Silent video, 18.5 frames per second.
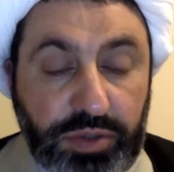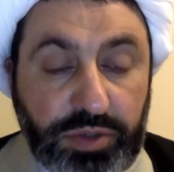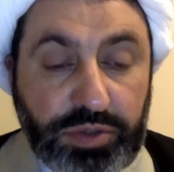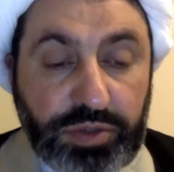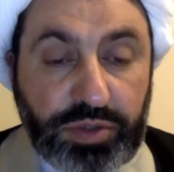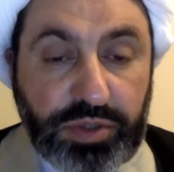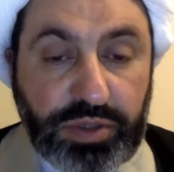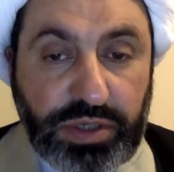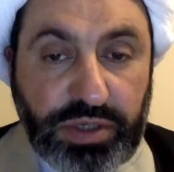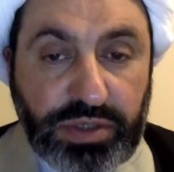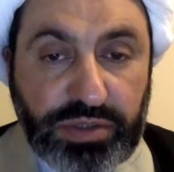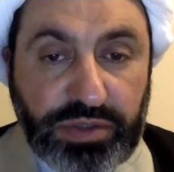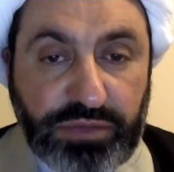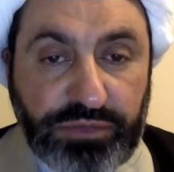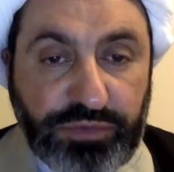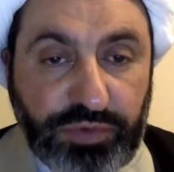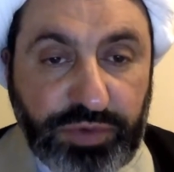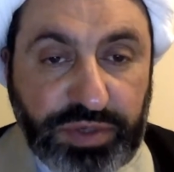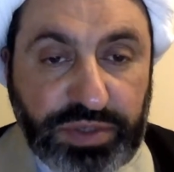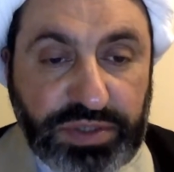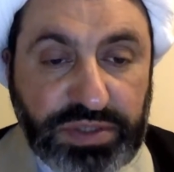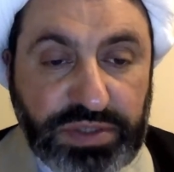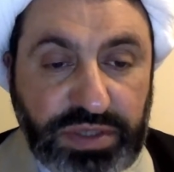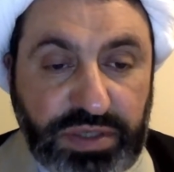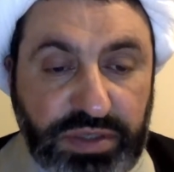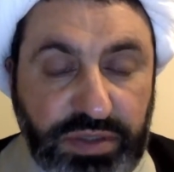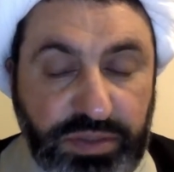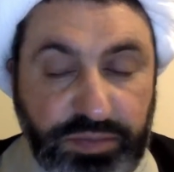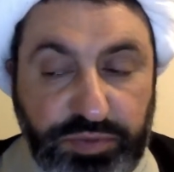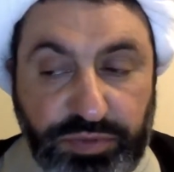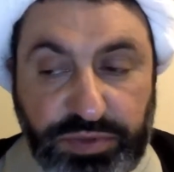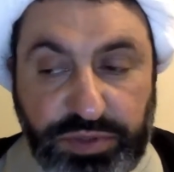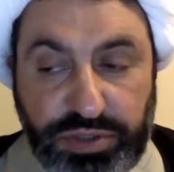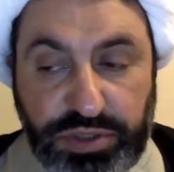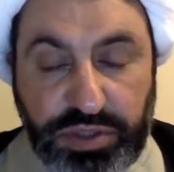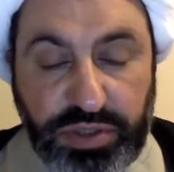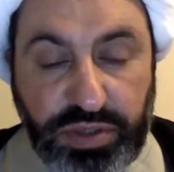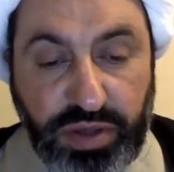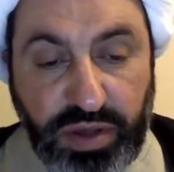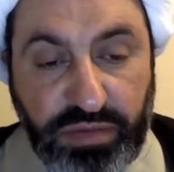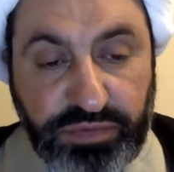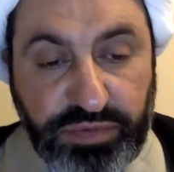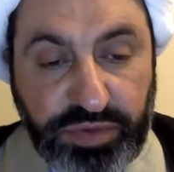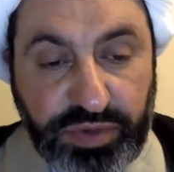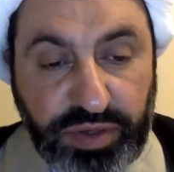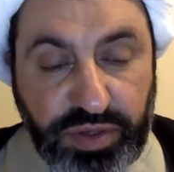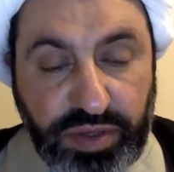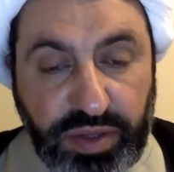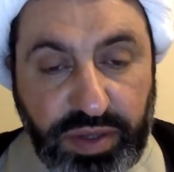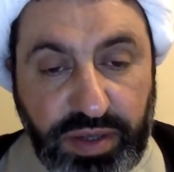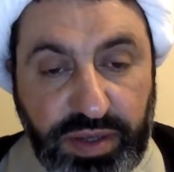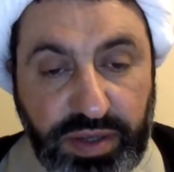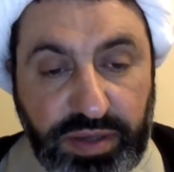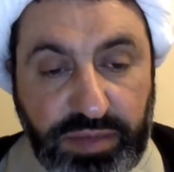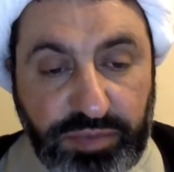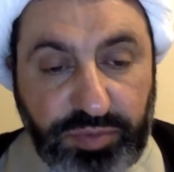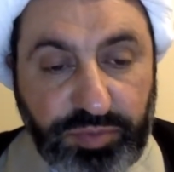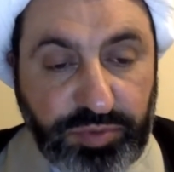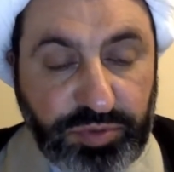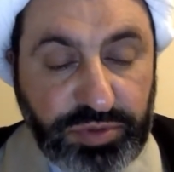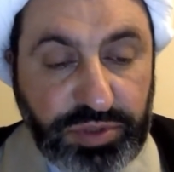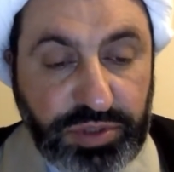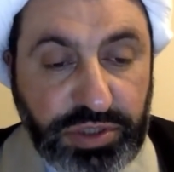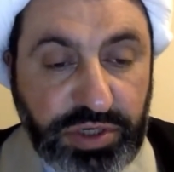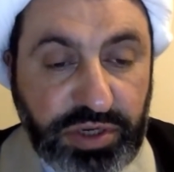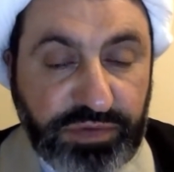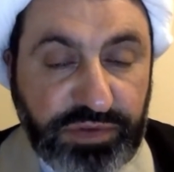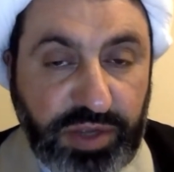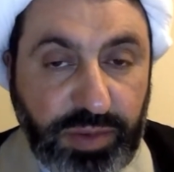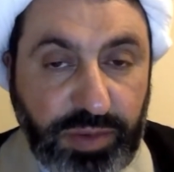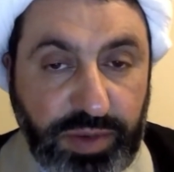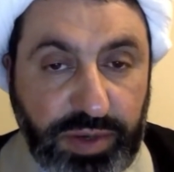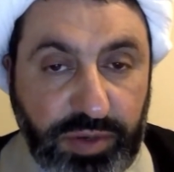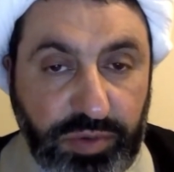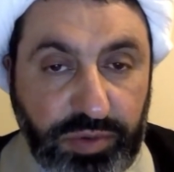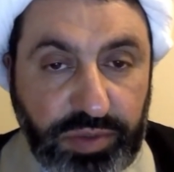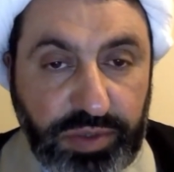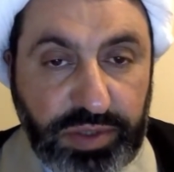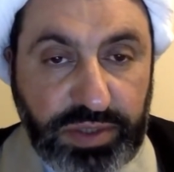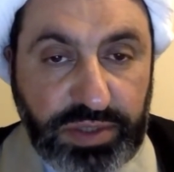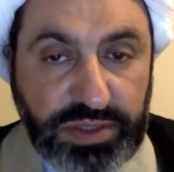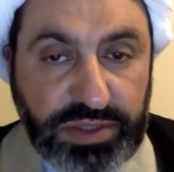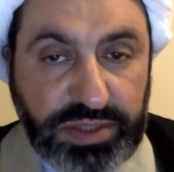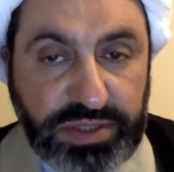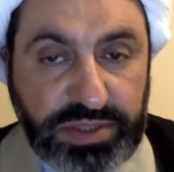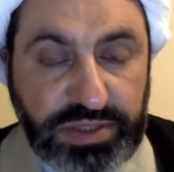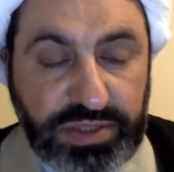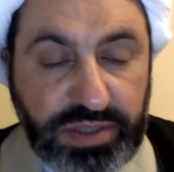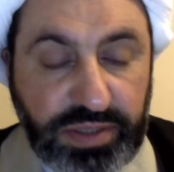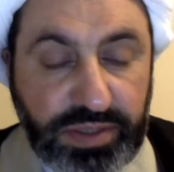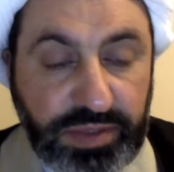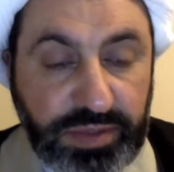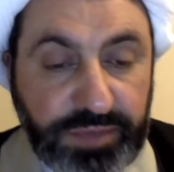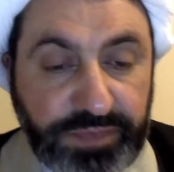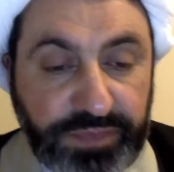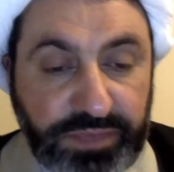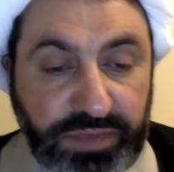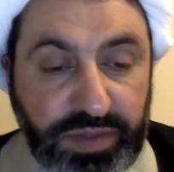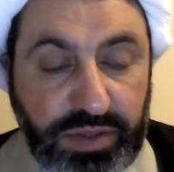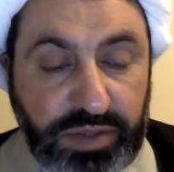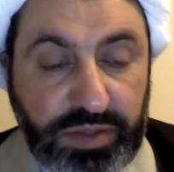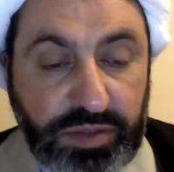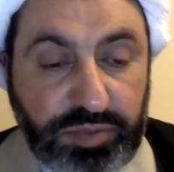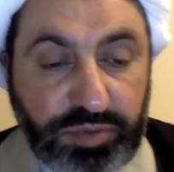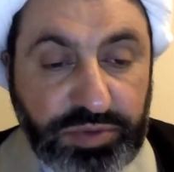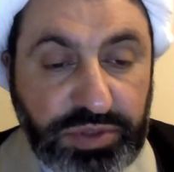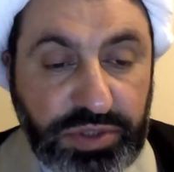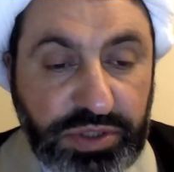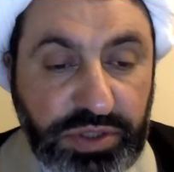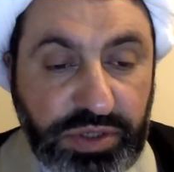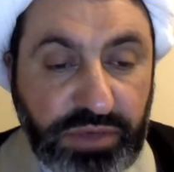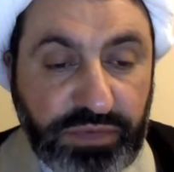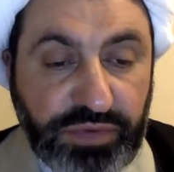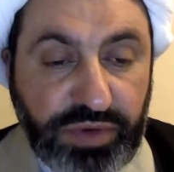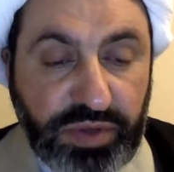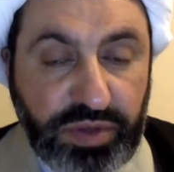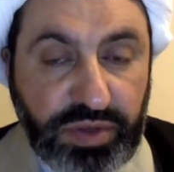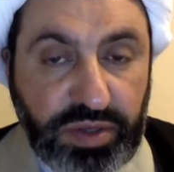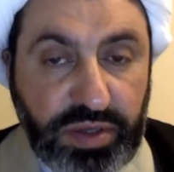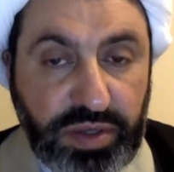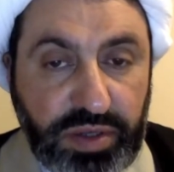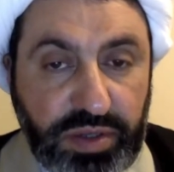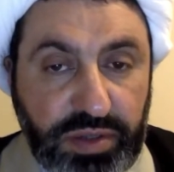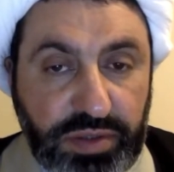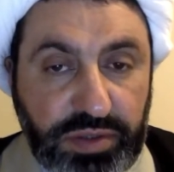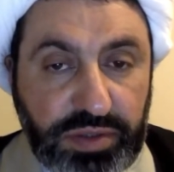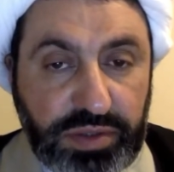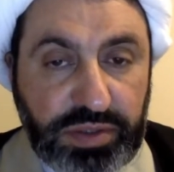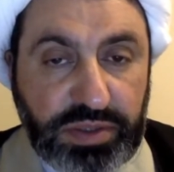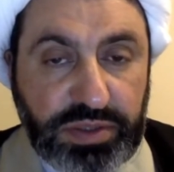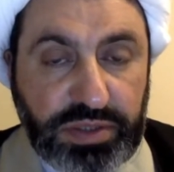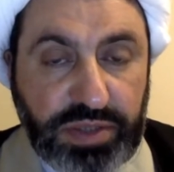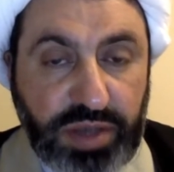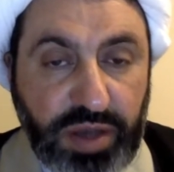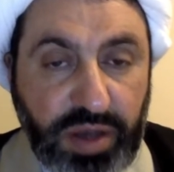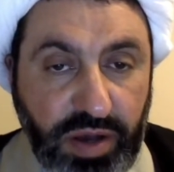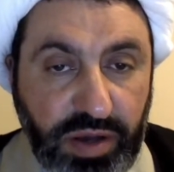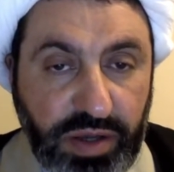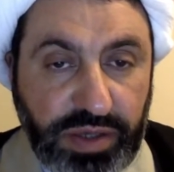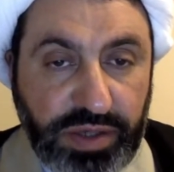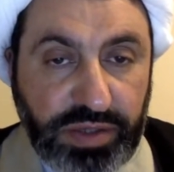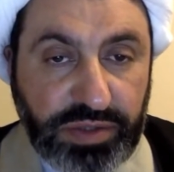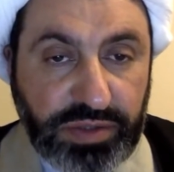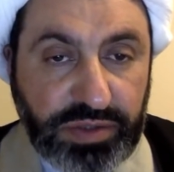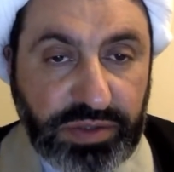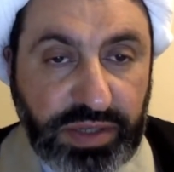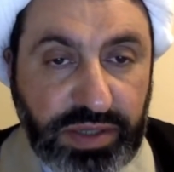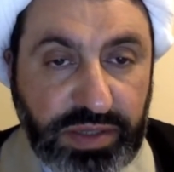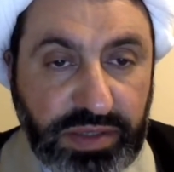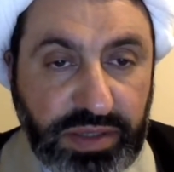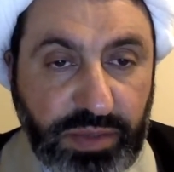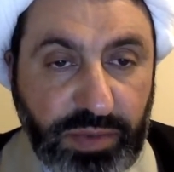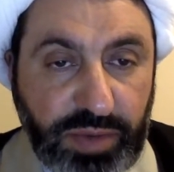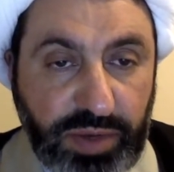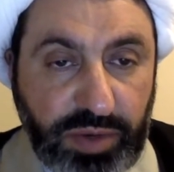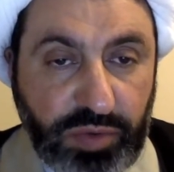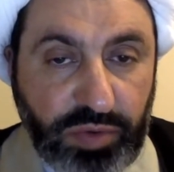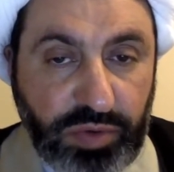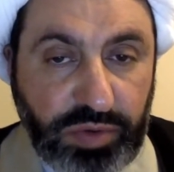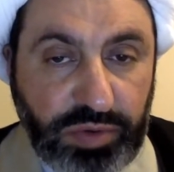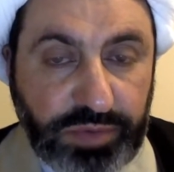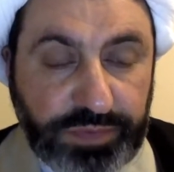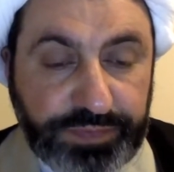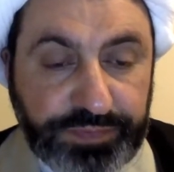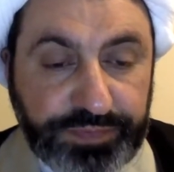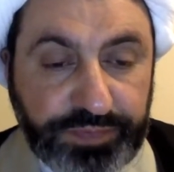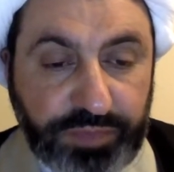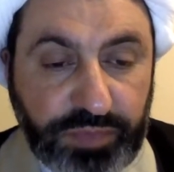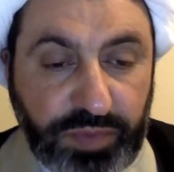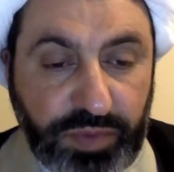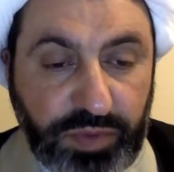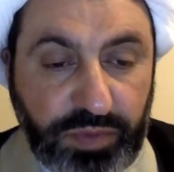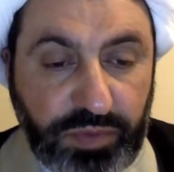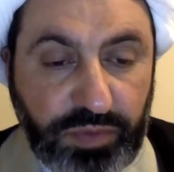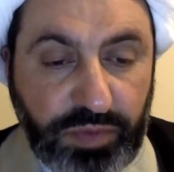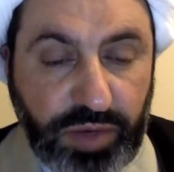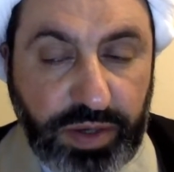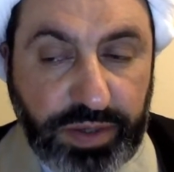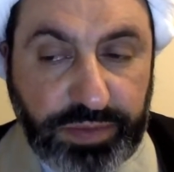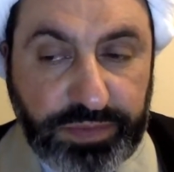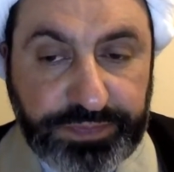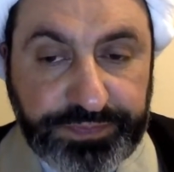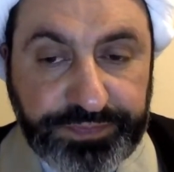So here the focus is on the position of rida and the position of tawakkul. He says, the position of rida is higher than tawakkul. Why?